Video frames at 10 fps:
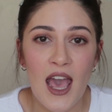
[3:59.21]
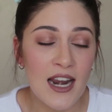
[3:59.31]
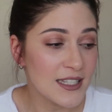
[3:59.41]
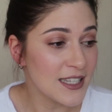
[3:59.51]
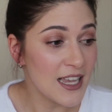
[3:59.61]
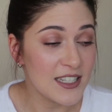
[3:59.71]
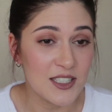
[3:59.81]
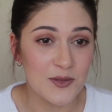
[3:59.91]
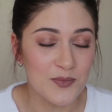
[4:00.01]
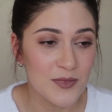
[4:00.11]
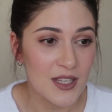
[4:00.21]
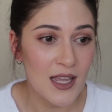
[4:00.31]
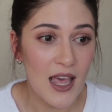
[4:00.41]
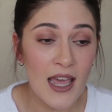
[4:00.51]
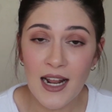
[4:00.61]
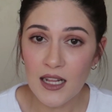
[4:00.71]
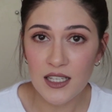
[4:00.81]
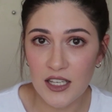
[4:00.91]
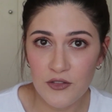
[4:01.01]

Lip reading: And he says, "And I'll